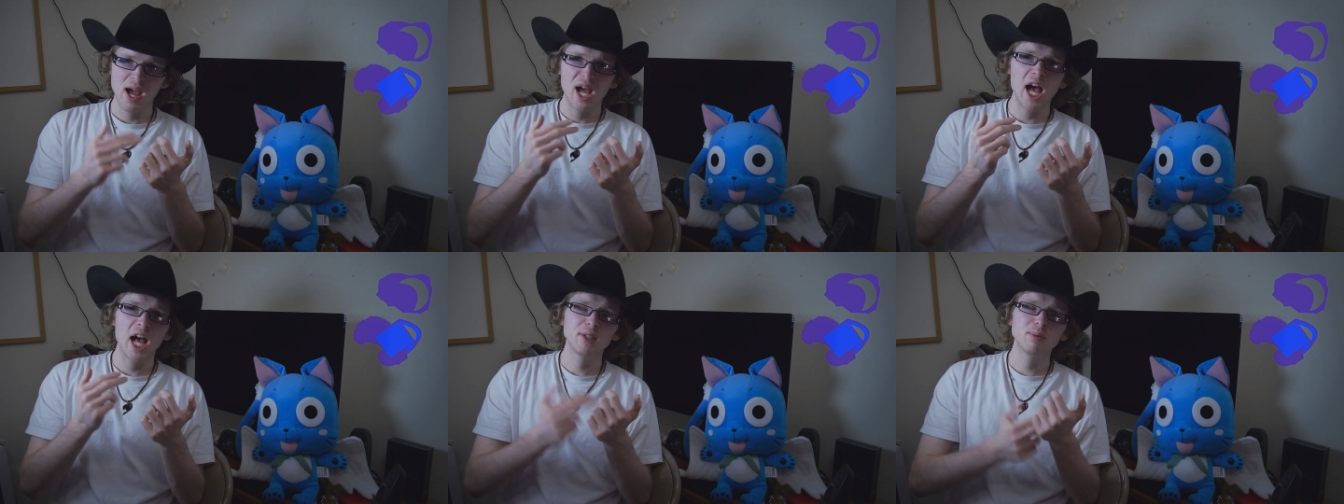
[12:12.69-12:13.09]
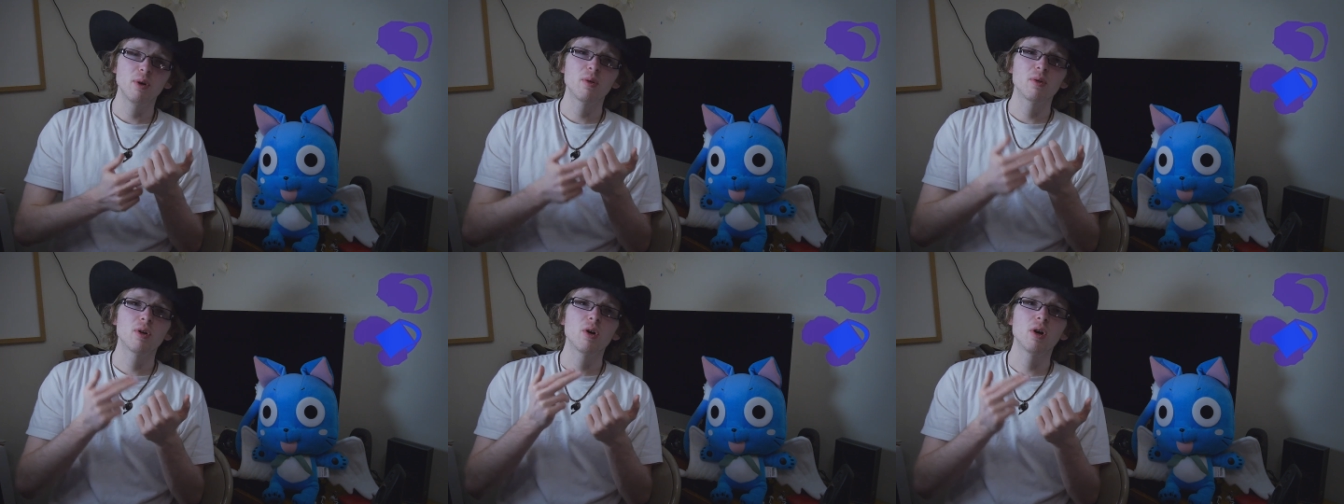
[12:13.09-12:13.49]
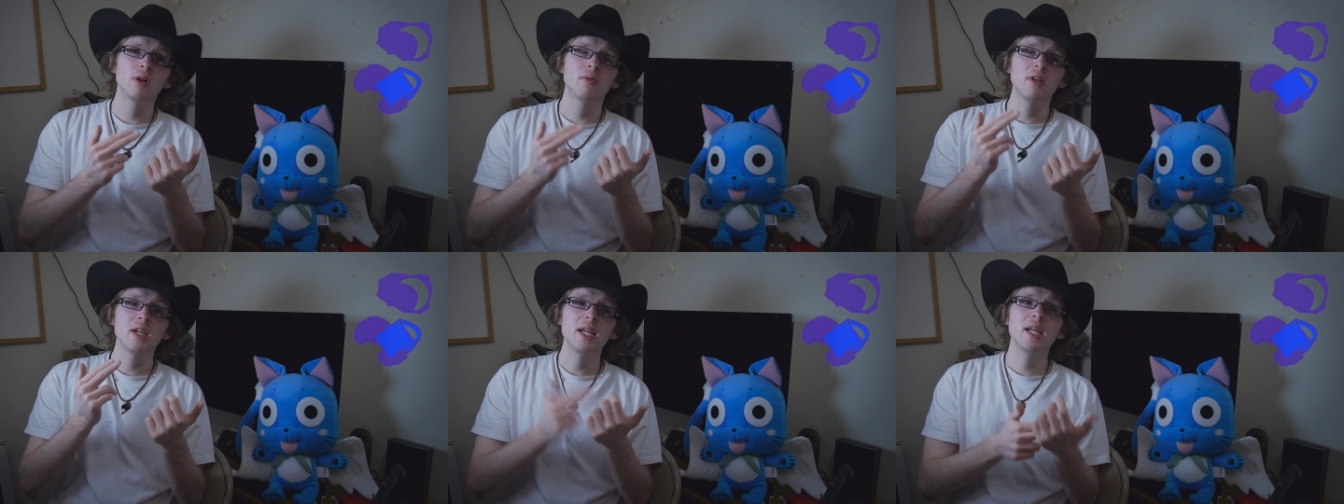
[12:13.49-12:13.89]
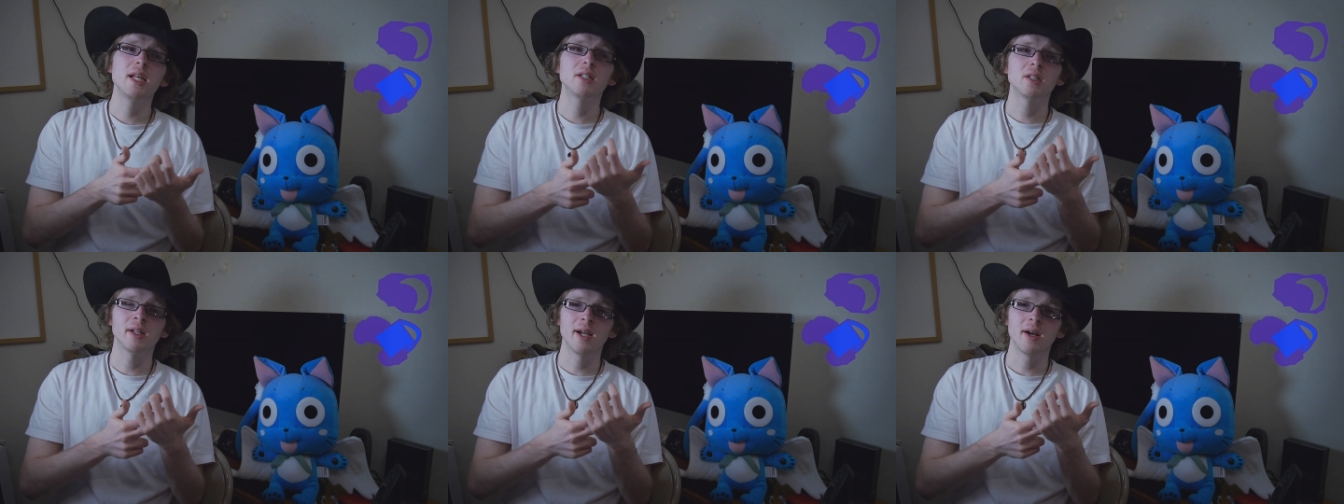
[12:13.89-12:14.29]
Hasbro could have
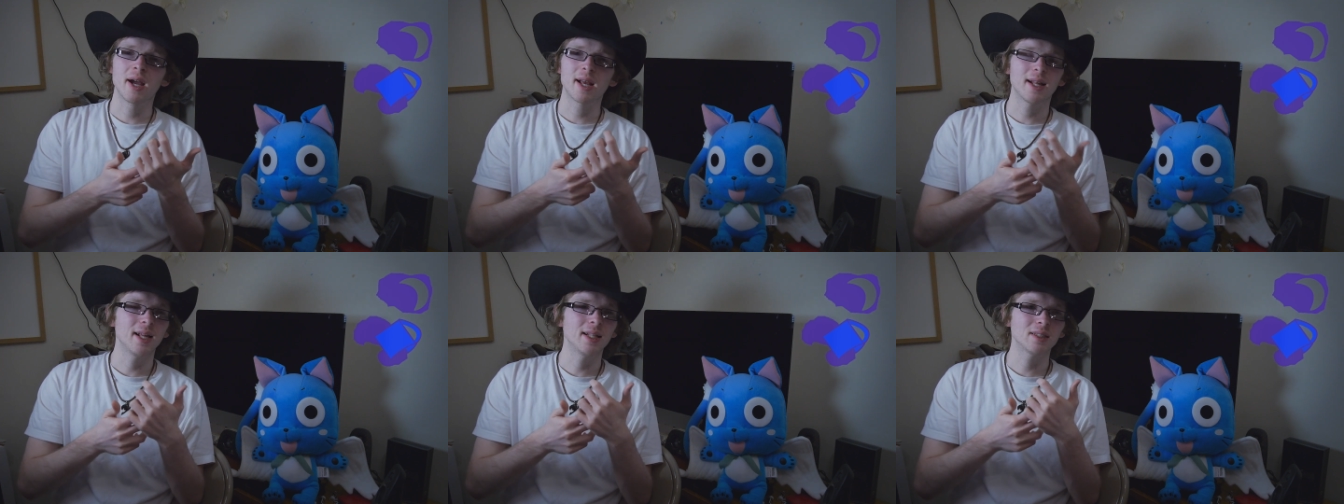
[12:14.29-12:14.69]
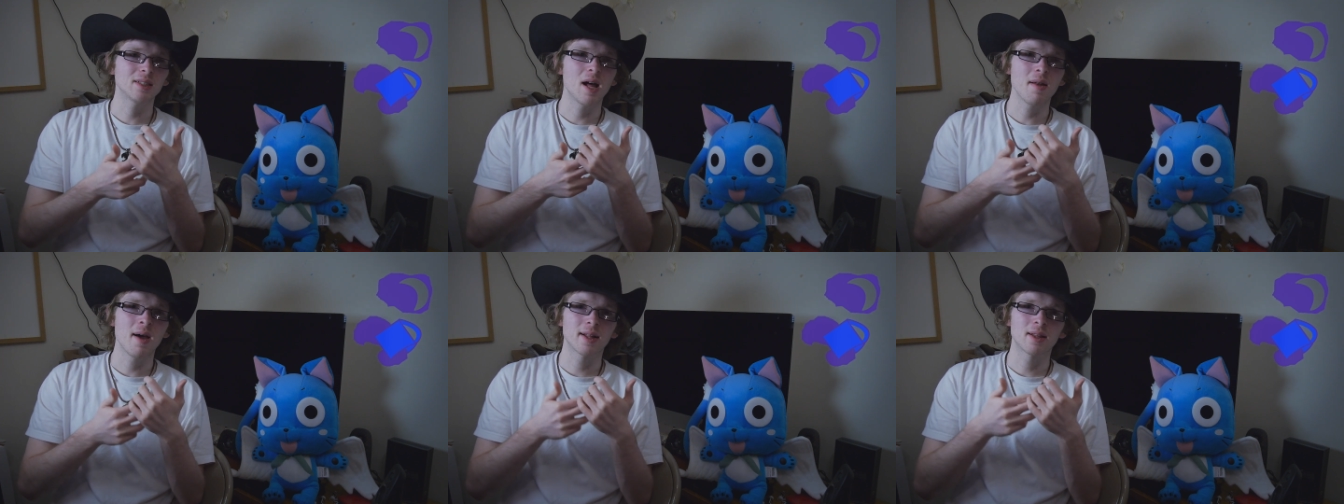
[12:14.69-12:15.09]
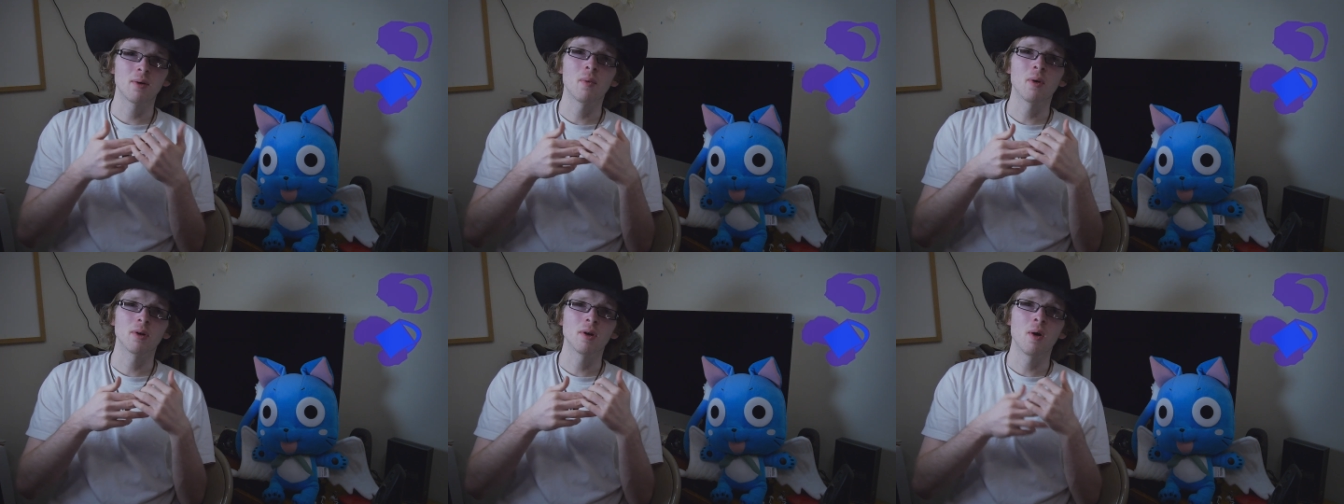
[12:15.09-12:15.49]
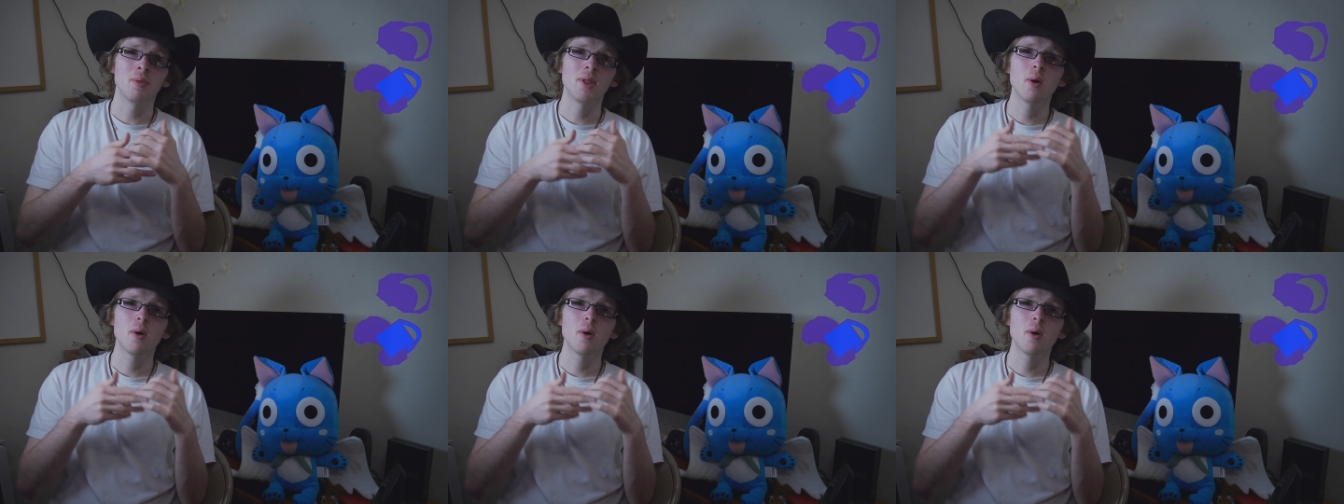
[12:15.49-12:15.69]
easily, like, it's not like they weren't known.